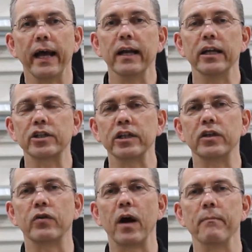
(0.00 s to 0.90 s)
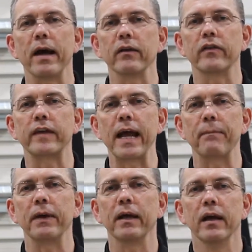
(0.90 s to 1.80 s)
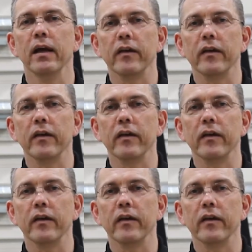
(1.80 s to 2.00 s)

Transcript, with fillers: In addition to our metal stamping,